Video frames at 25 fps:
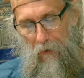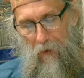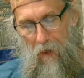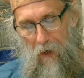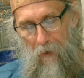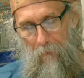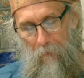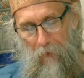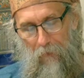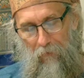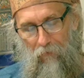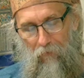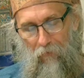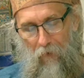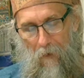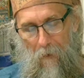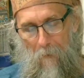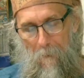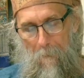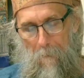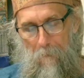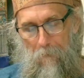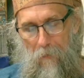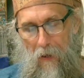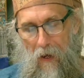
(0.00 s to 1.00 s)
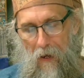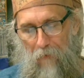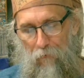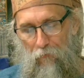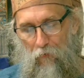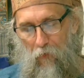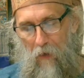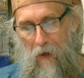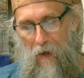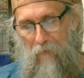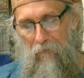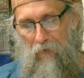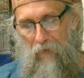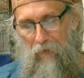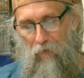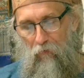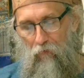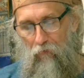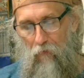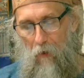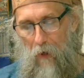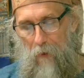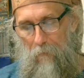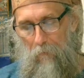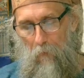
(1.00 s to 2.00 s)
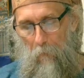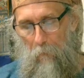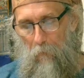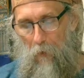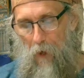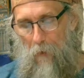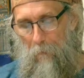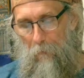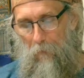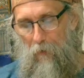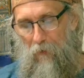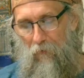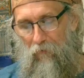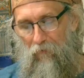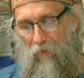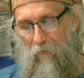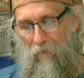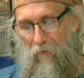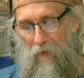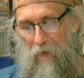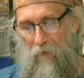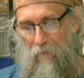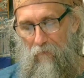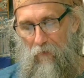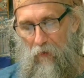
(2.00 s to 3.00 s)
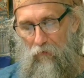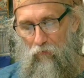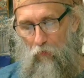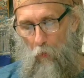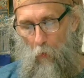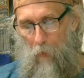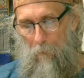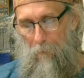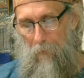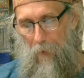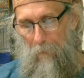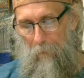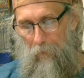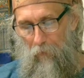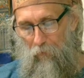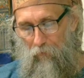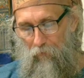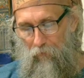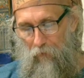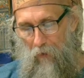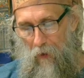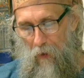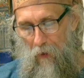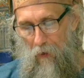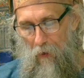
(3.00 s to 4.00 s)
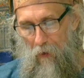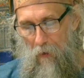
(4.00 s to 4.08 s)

comments. After having described the properties of individual members,